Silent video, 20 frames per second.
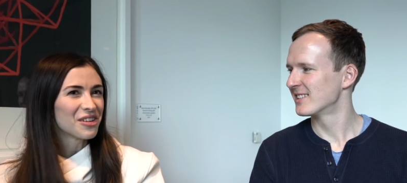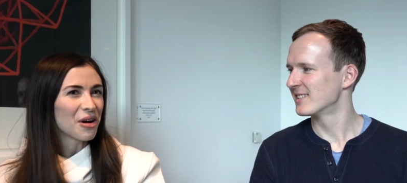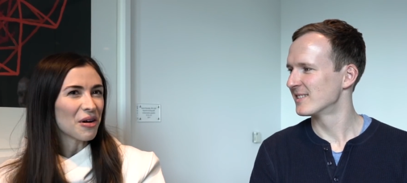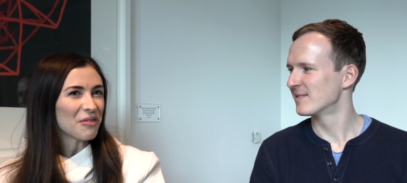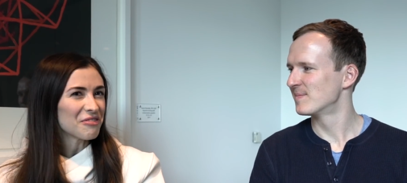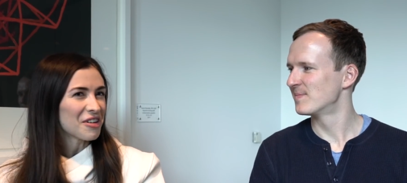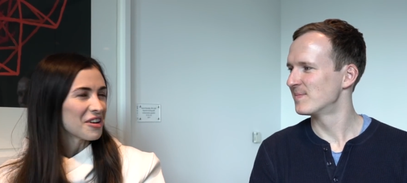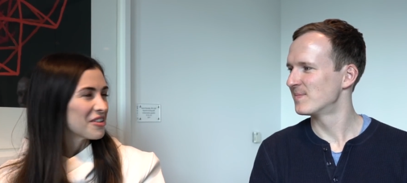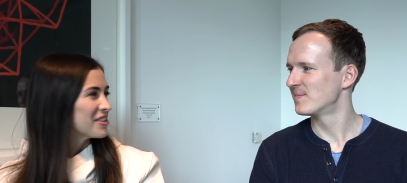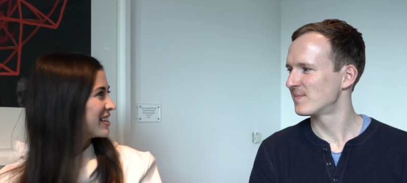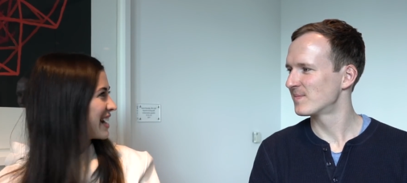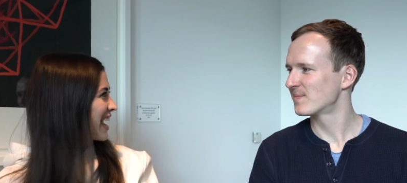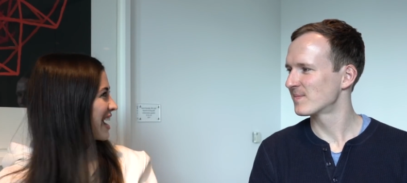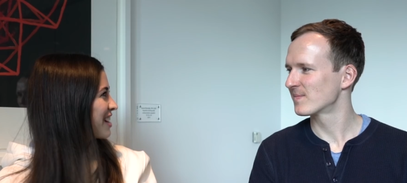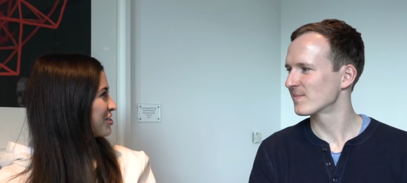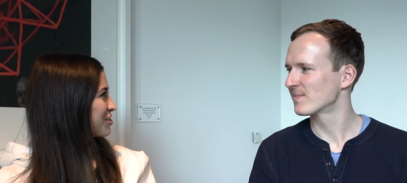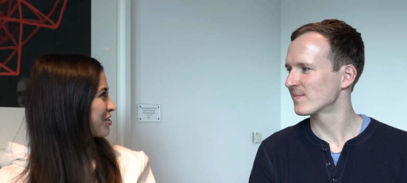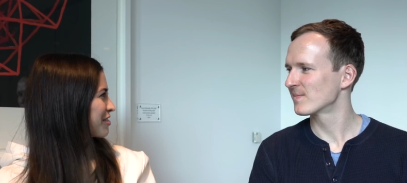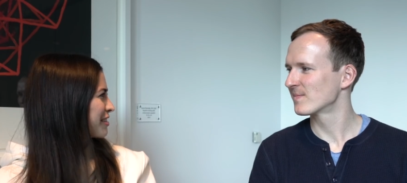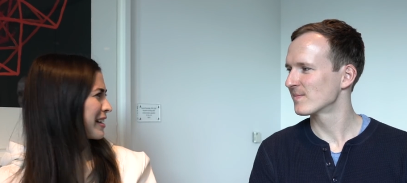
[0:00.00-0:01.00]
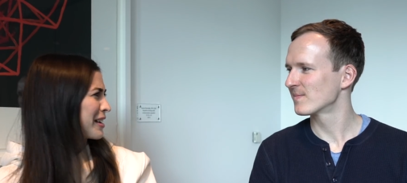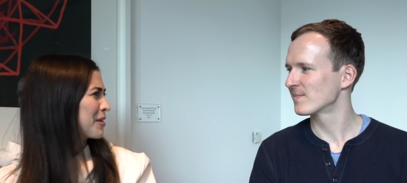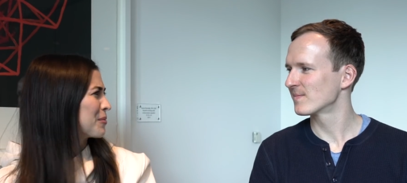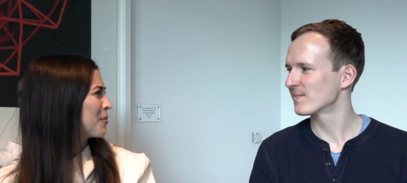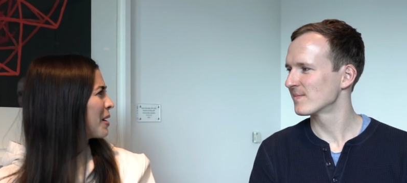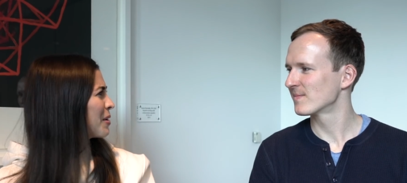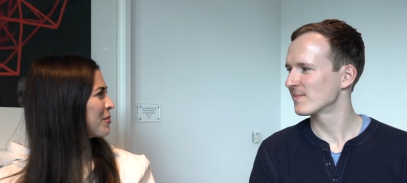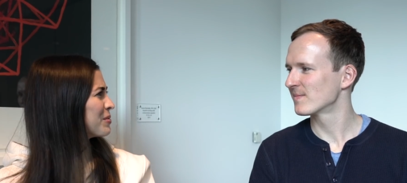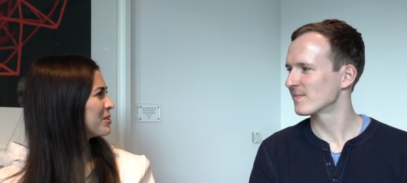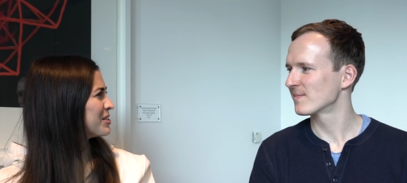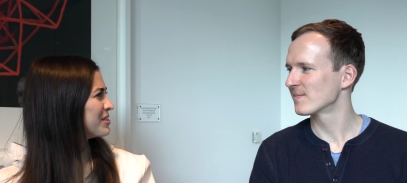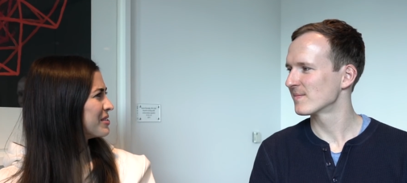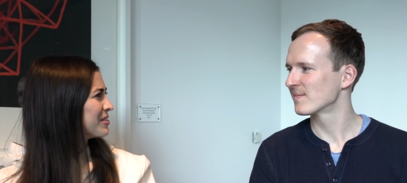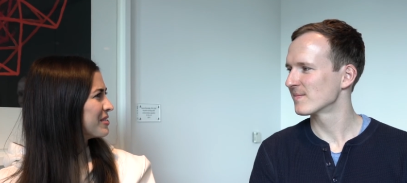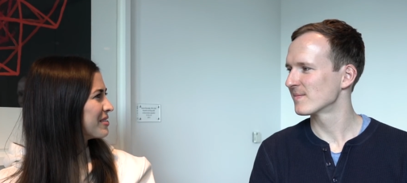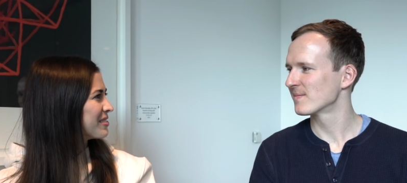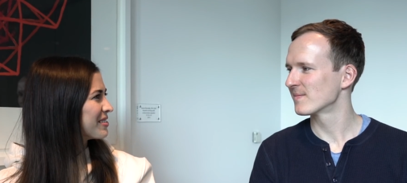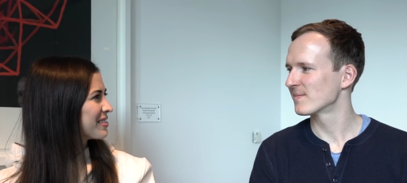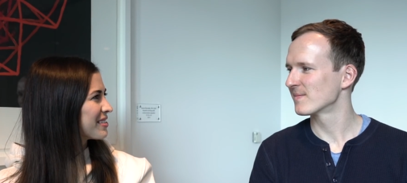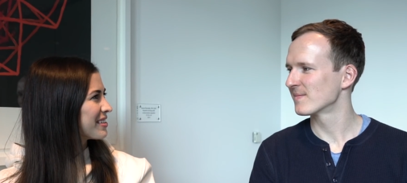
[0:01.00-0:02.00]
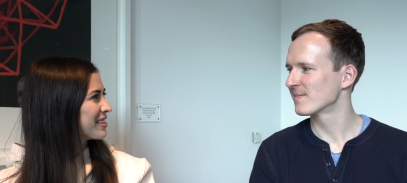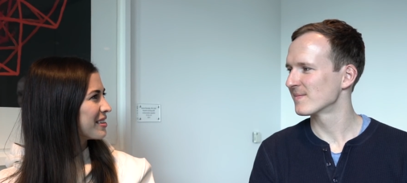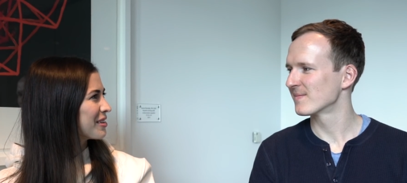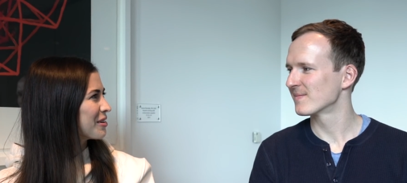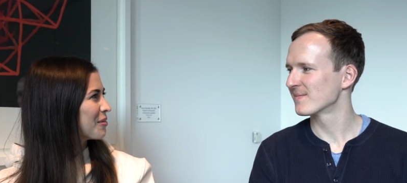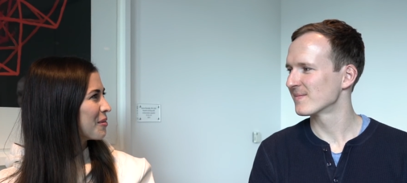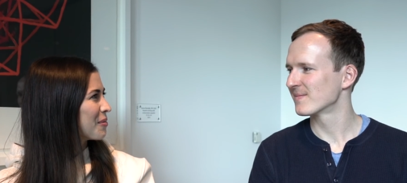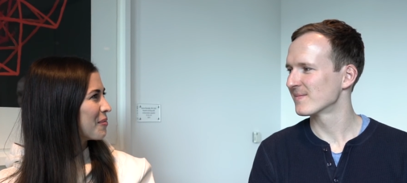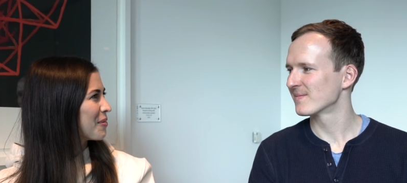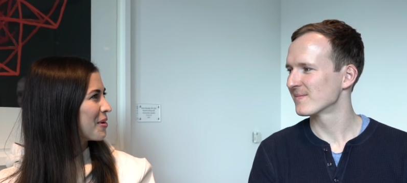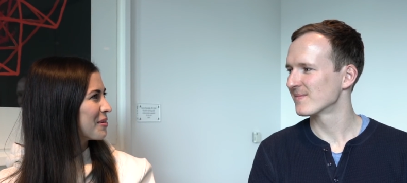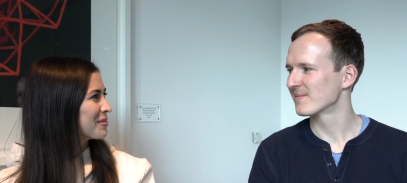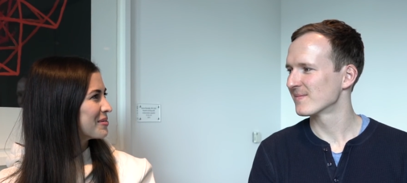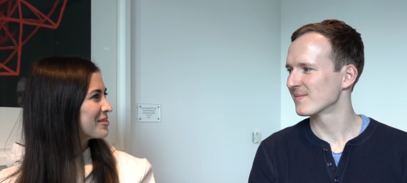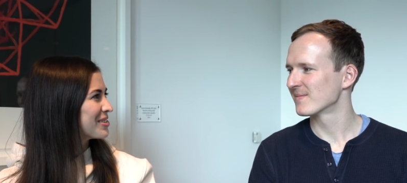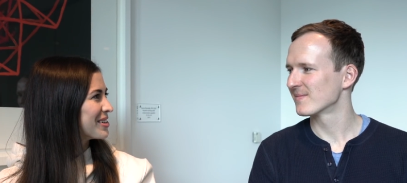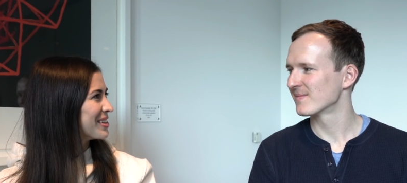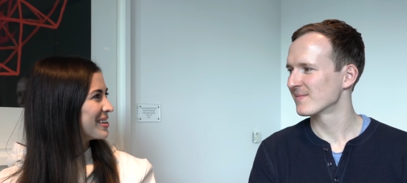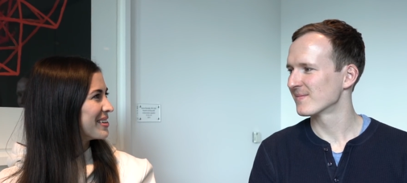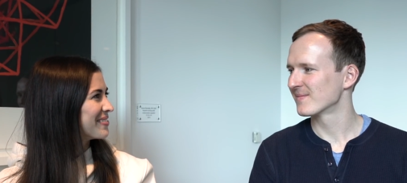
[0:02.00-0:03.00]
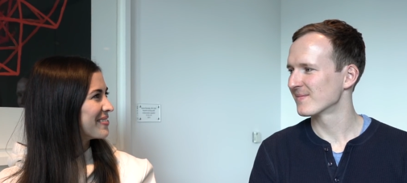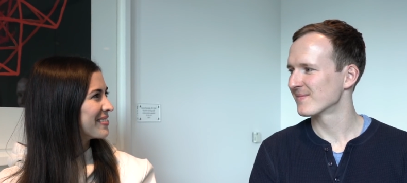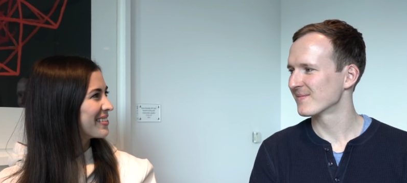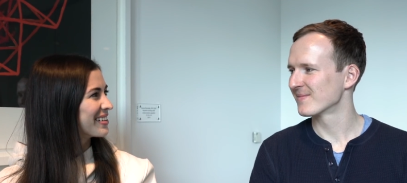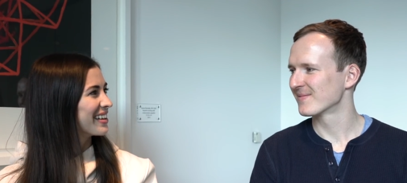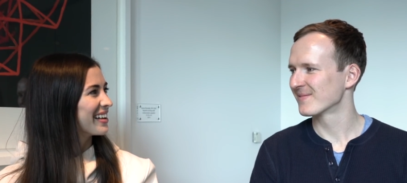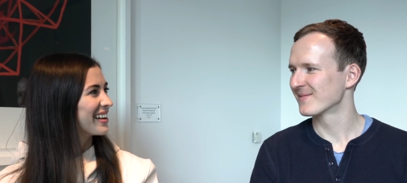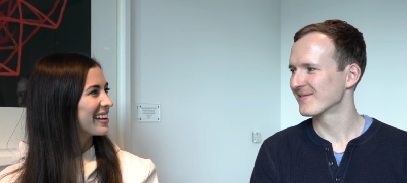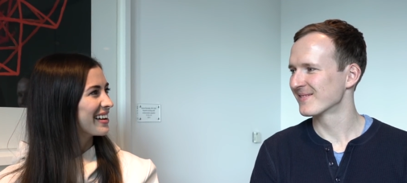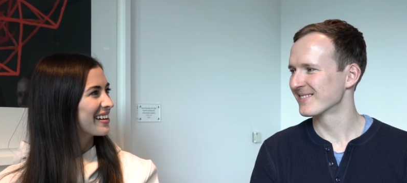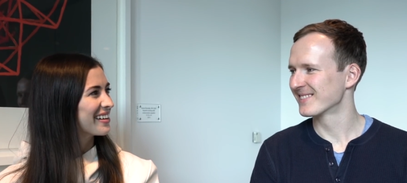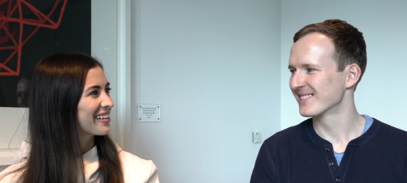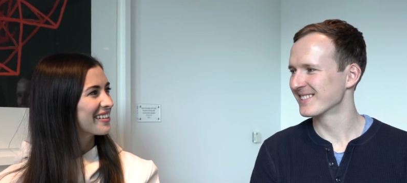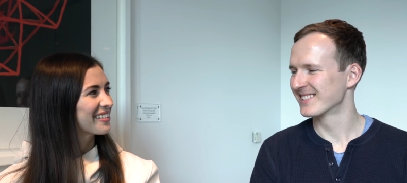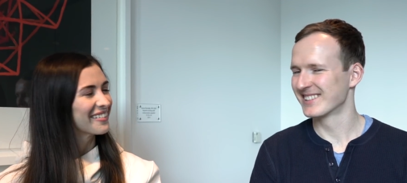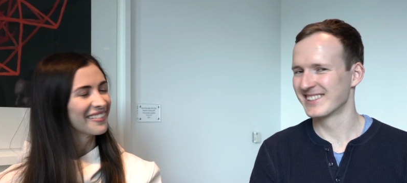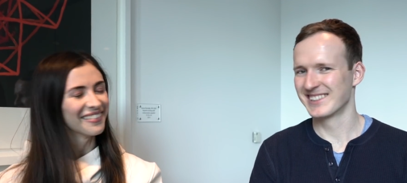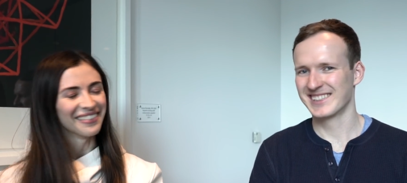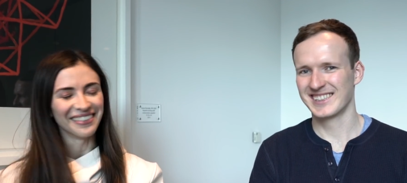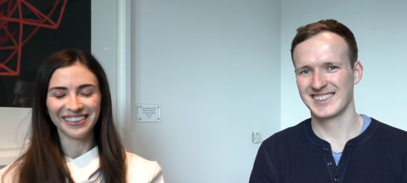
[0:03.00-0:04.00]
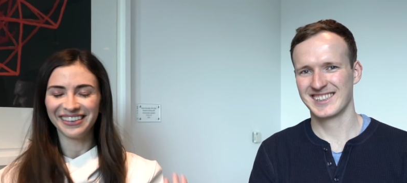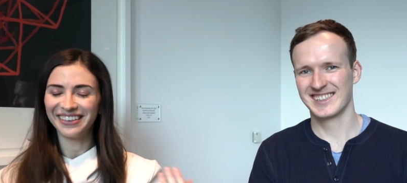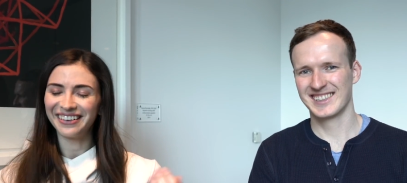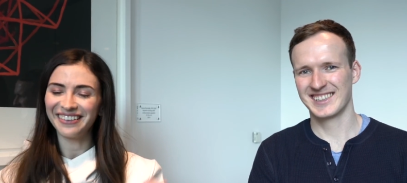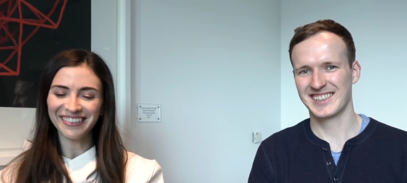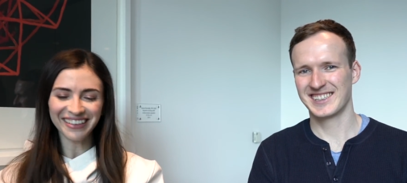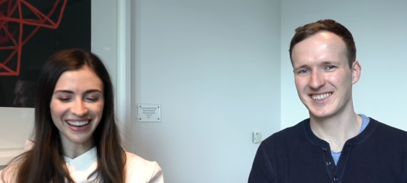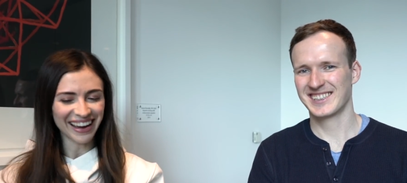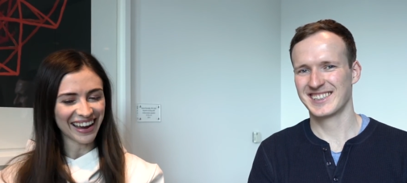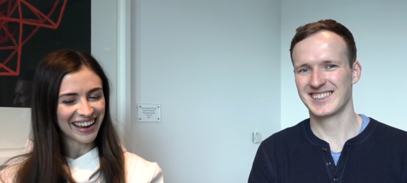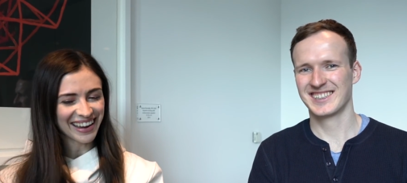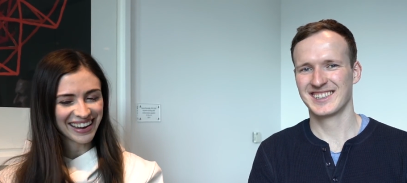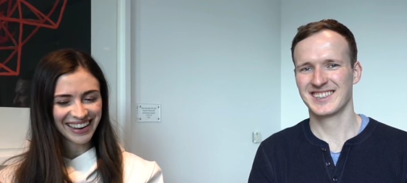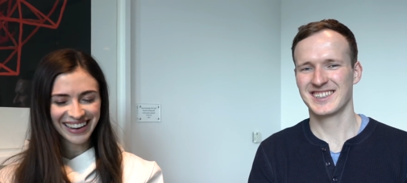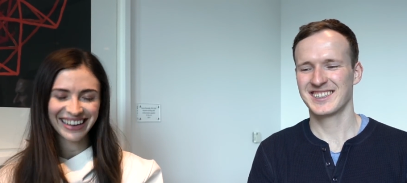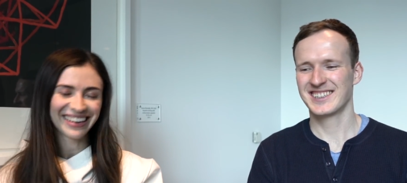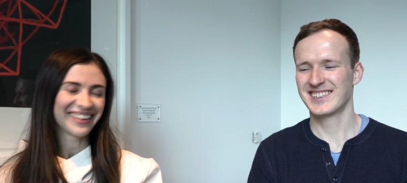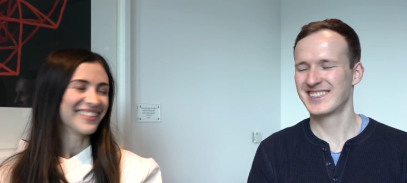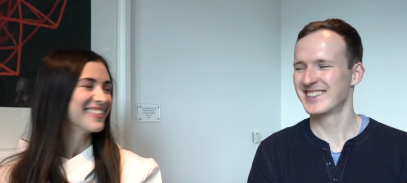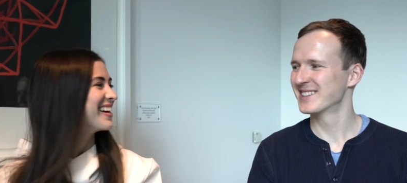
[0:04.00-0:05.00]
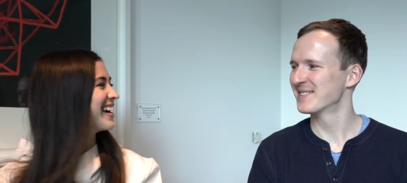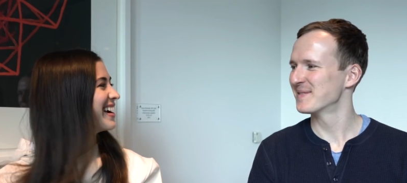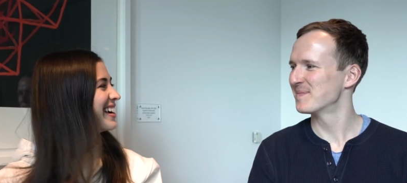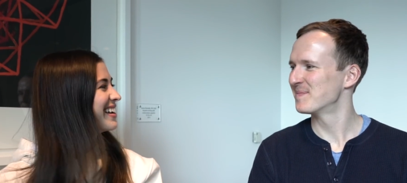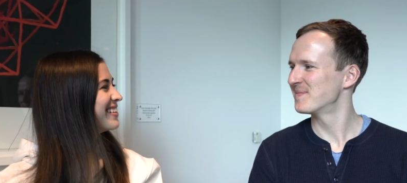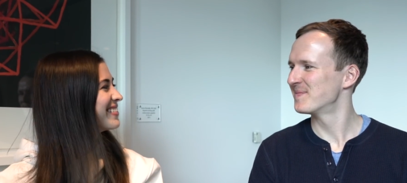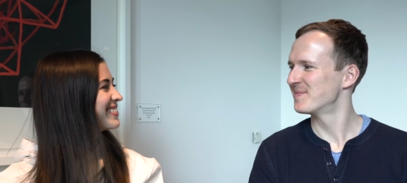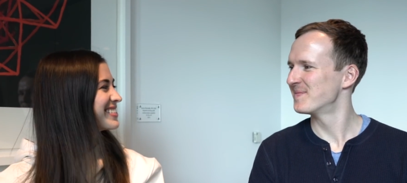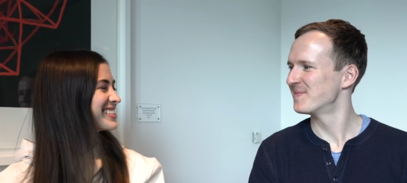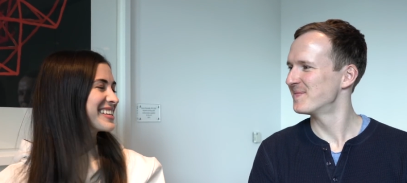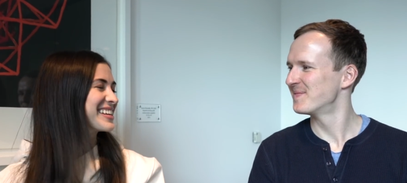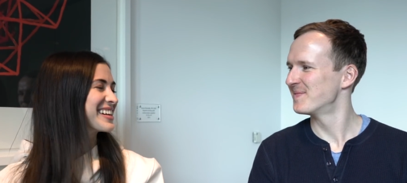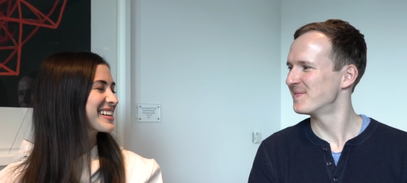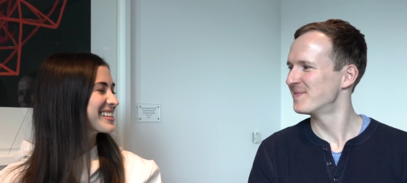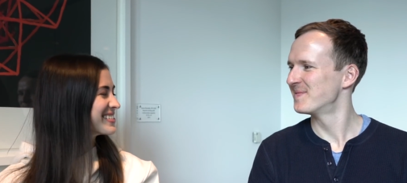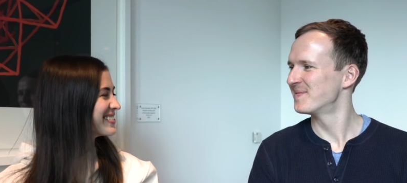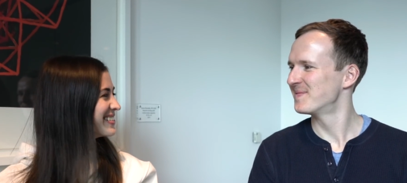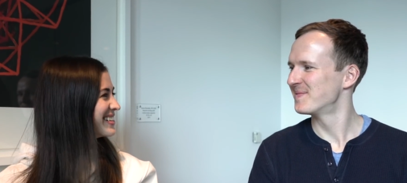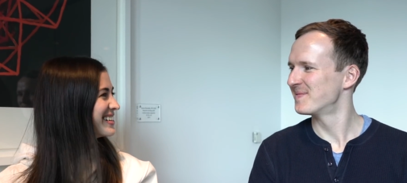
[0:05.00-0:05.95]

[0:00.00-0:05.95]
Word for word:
Speaker 1: not very natural. Like why would you think of a palm tree? Palm. Cool, okay. Alright, what's the next